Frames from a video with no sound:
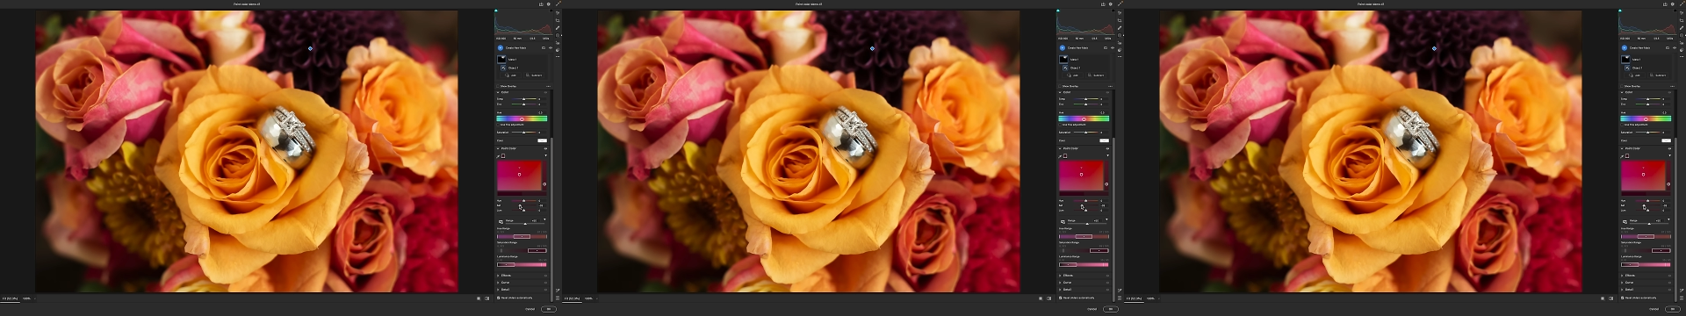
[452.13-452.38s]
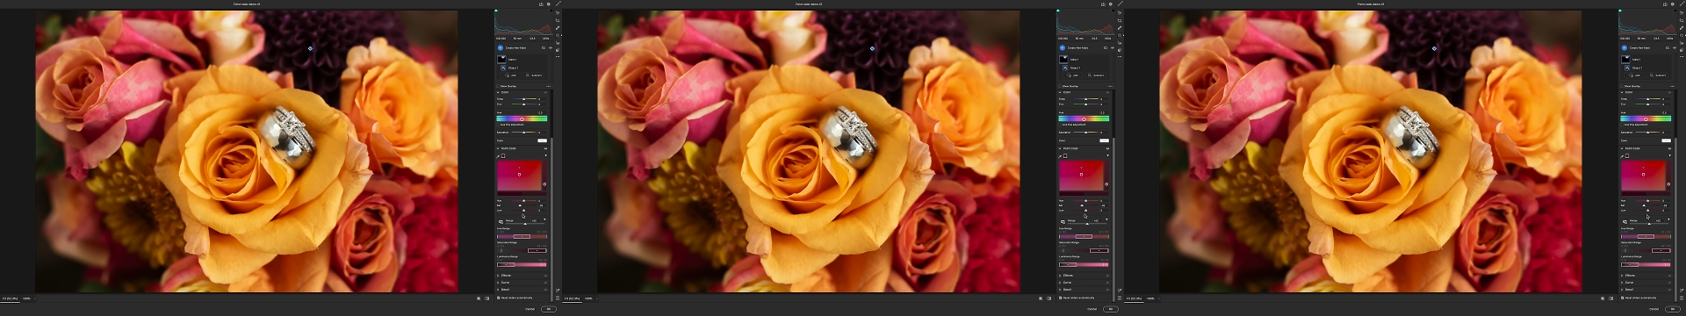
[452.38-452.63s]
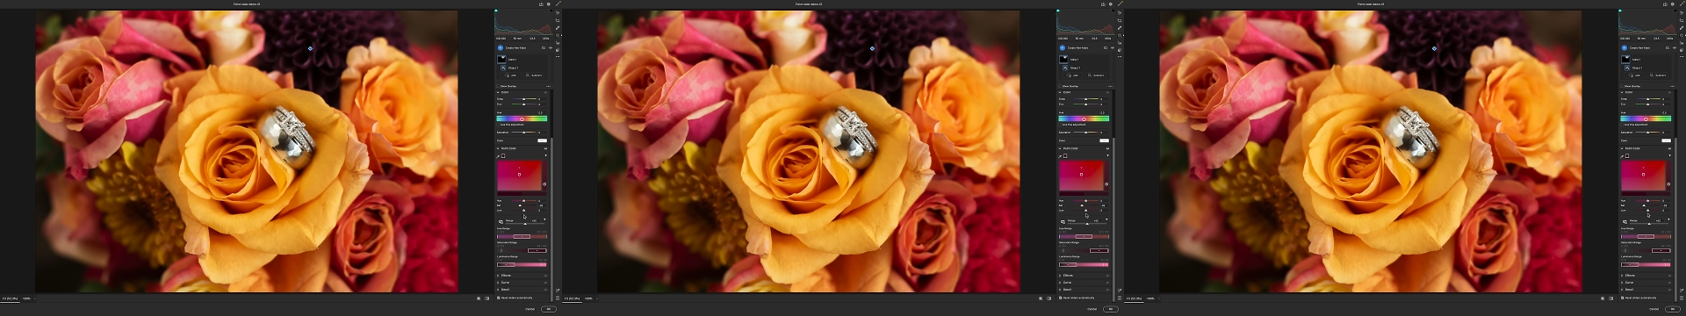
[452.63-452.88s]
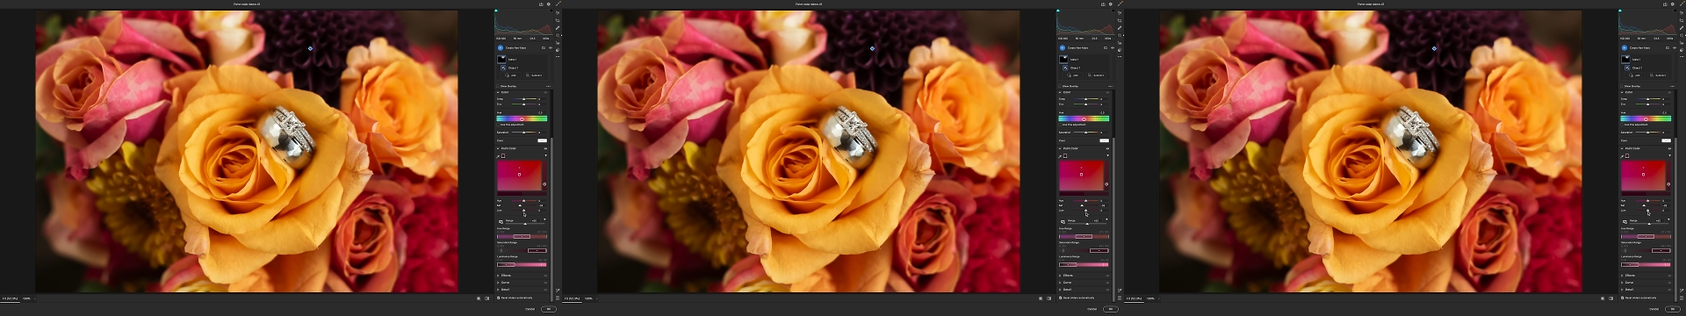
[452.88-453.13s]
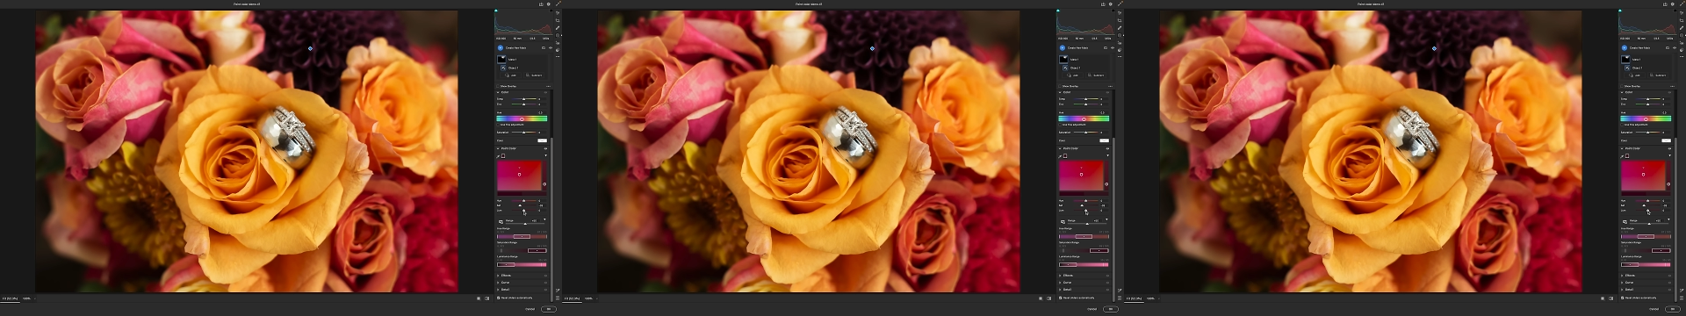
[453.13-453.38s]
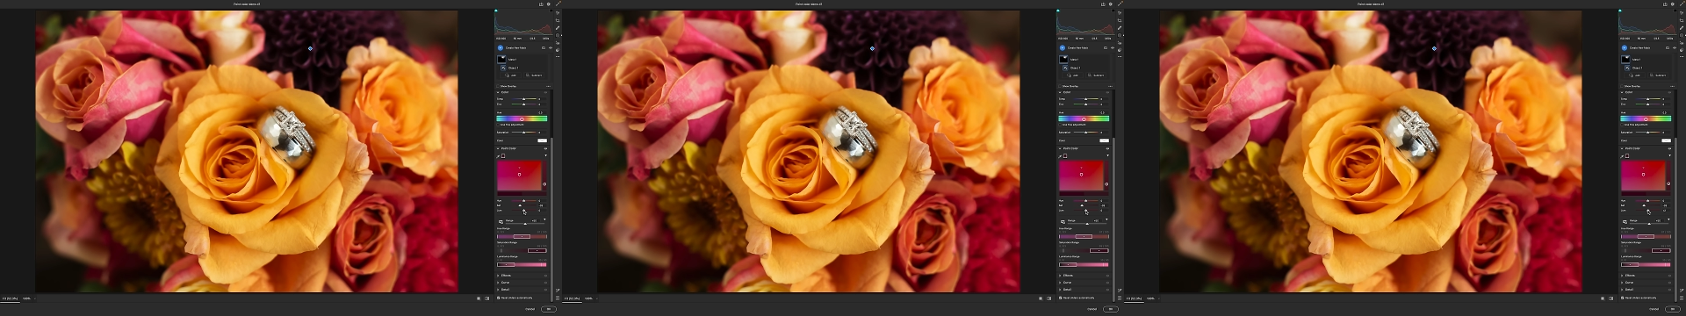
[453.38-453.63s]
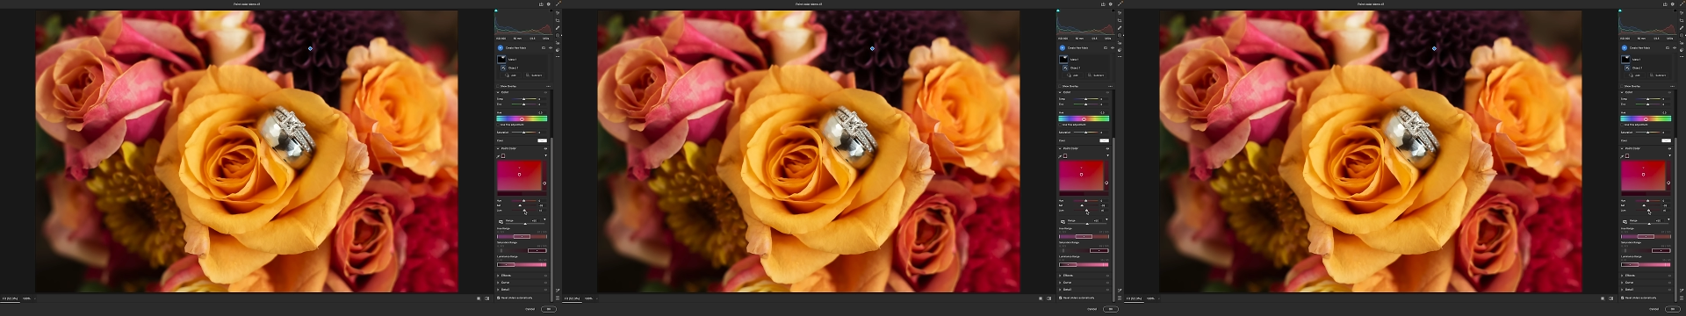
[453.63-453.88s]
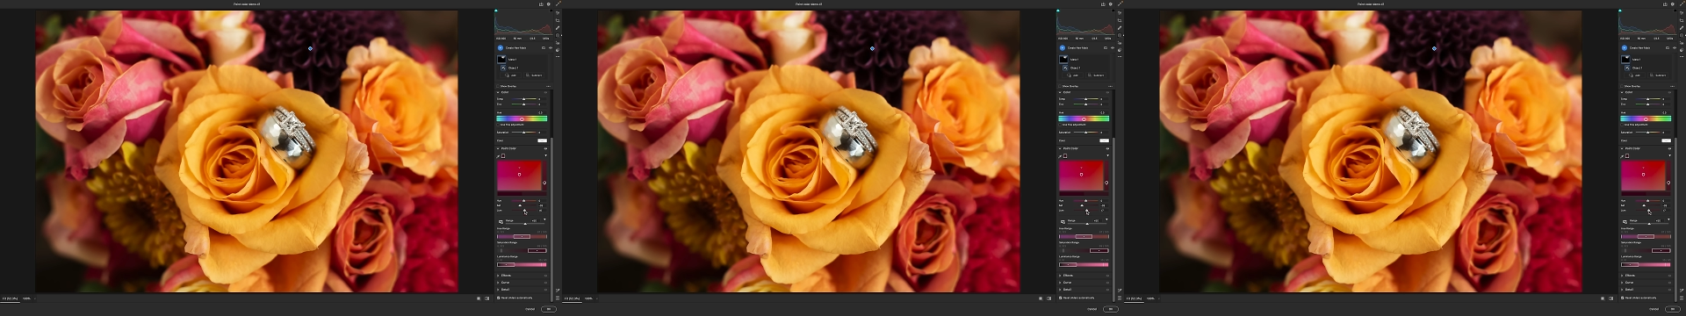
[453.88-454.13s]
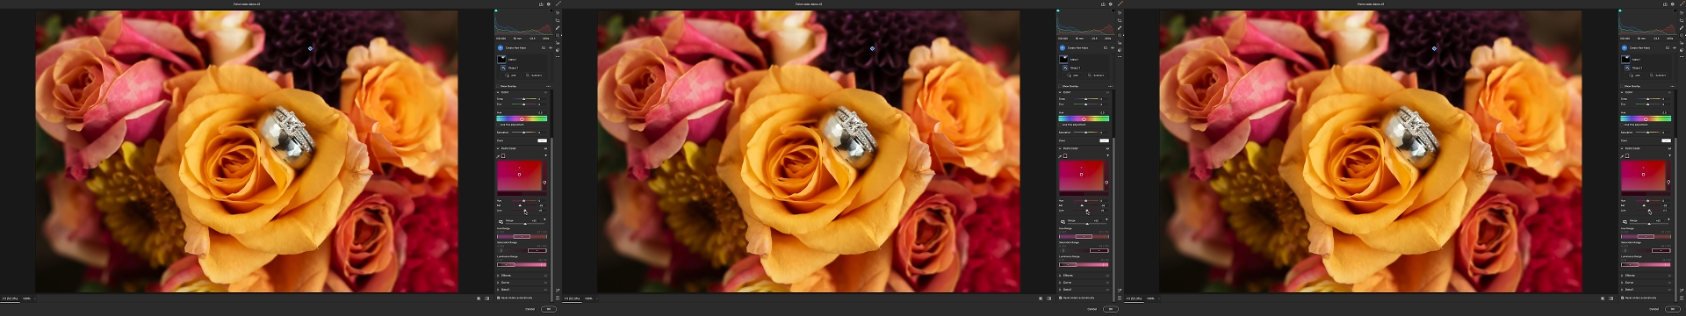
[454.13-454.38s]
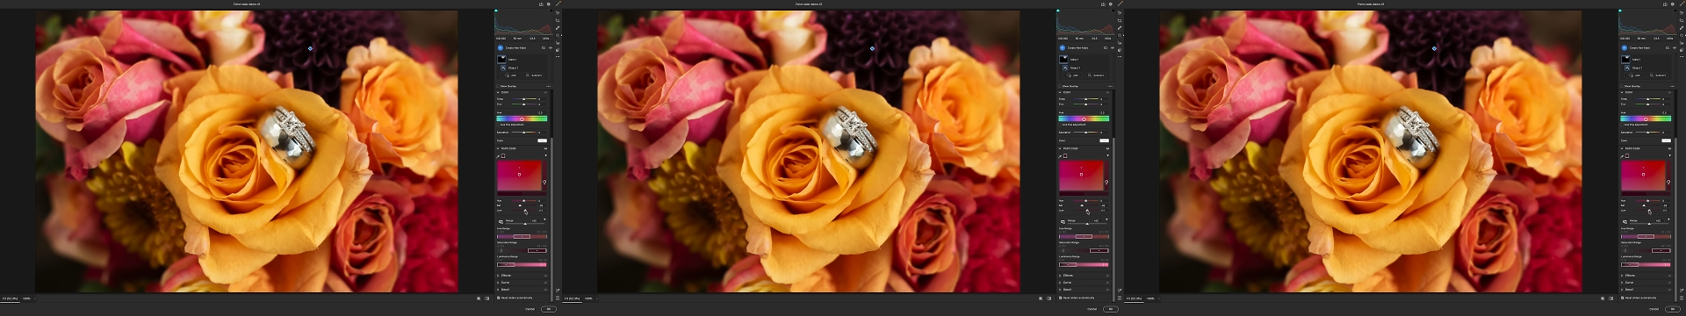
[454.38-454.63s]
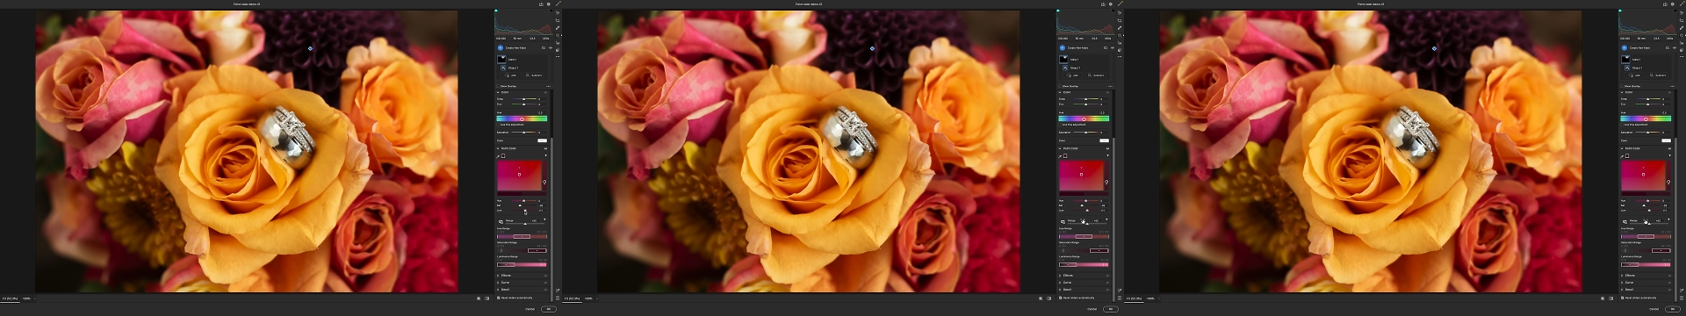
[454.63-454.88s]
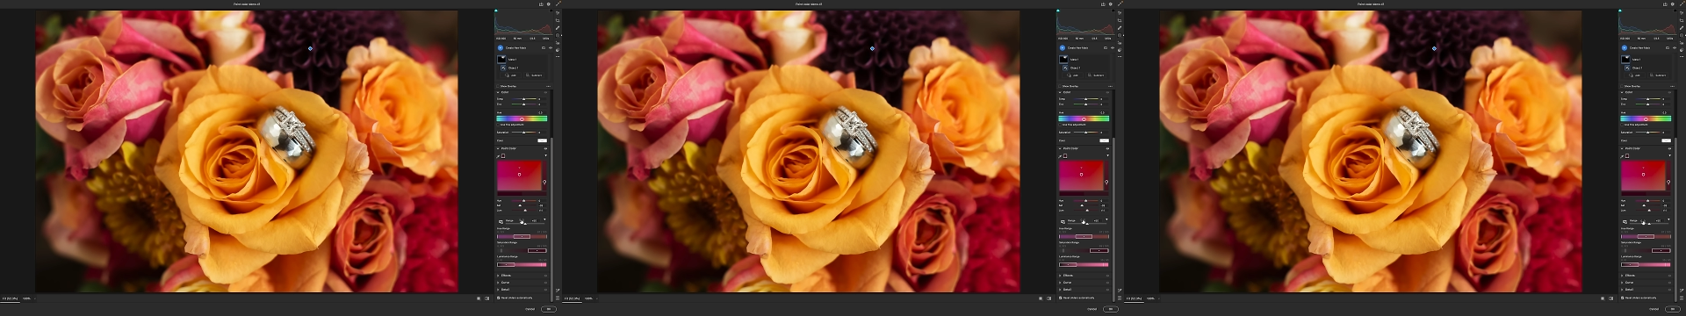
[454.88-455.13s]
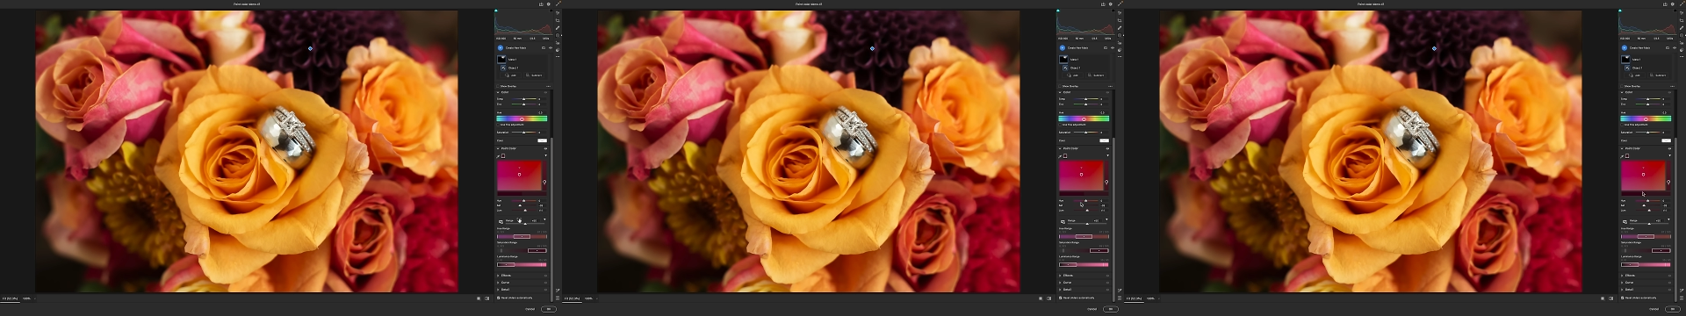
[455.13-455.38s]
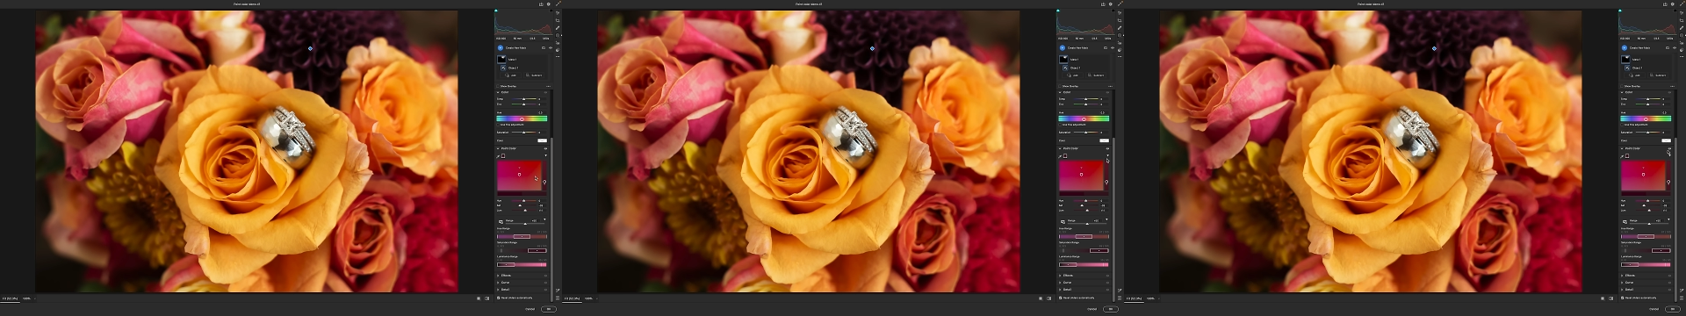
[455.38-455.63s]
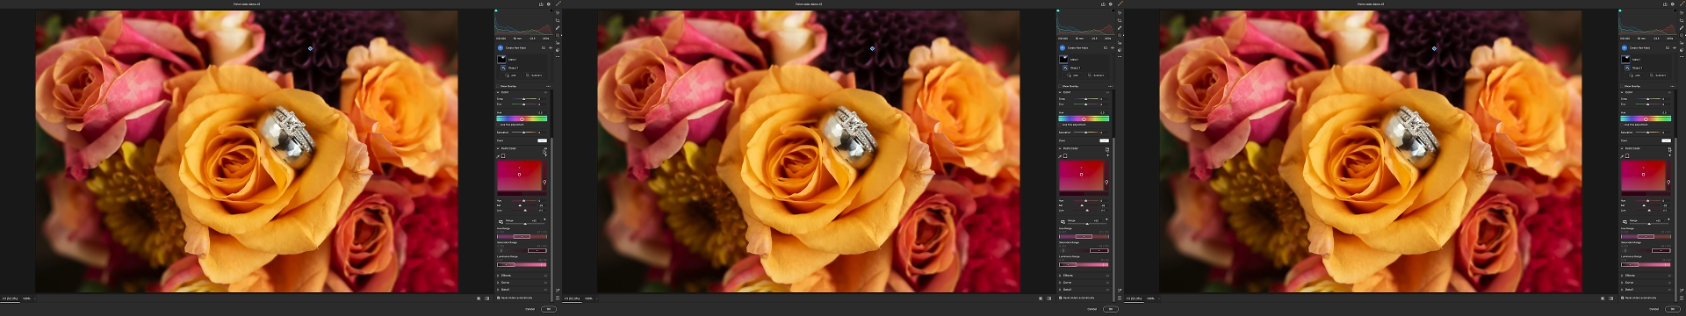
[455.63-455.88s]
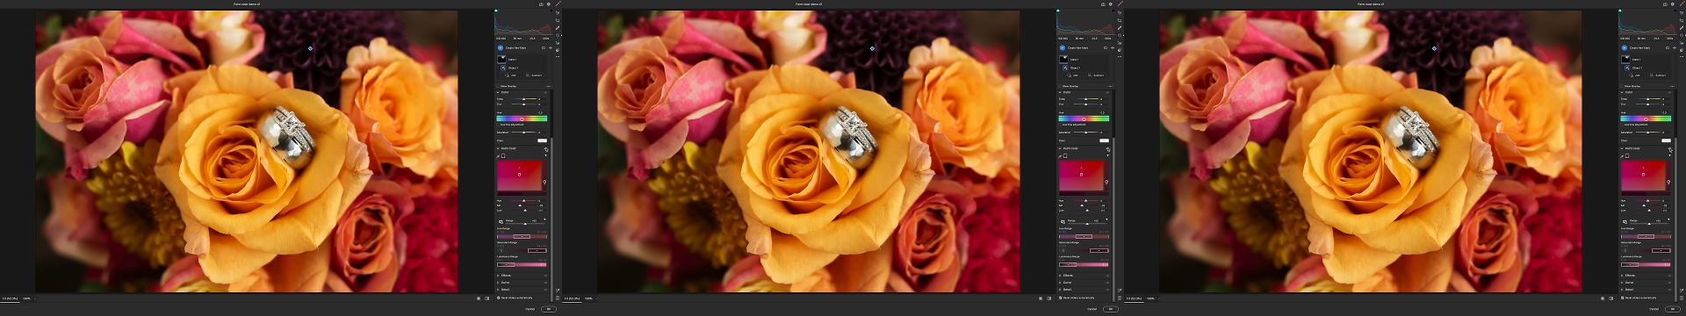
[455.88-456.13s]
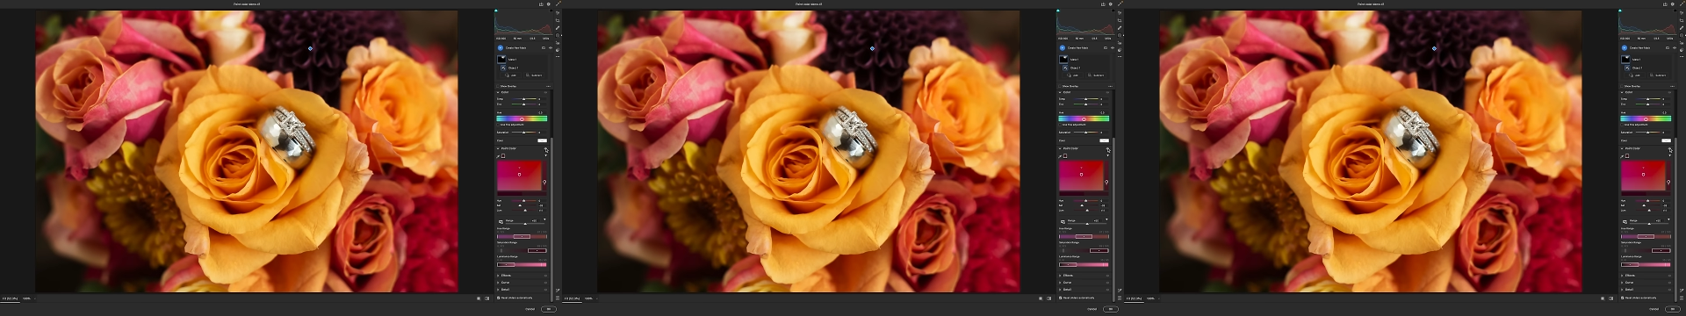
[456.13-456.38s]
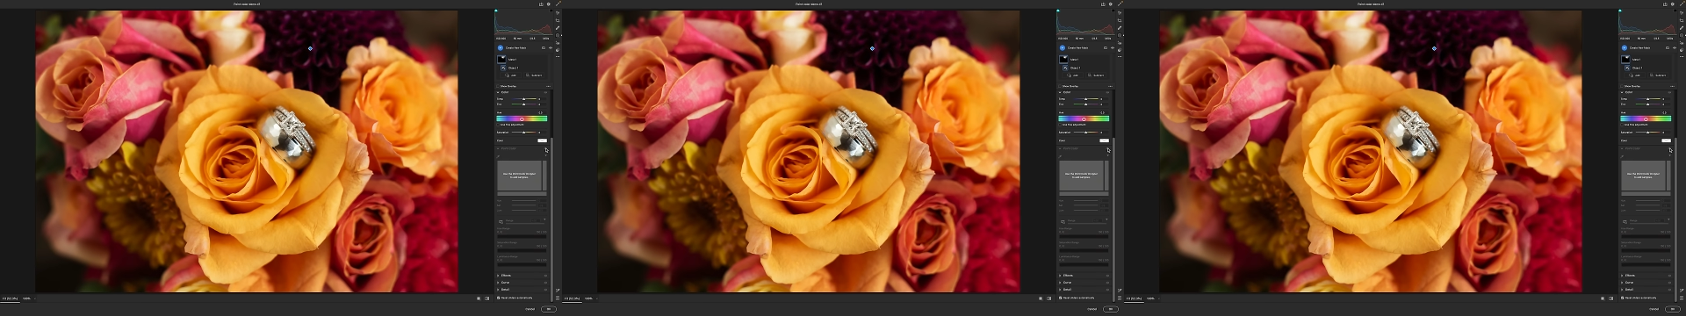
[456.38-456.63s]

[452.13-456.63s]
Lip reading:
Nobody's mouth can be seen.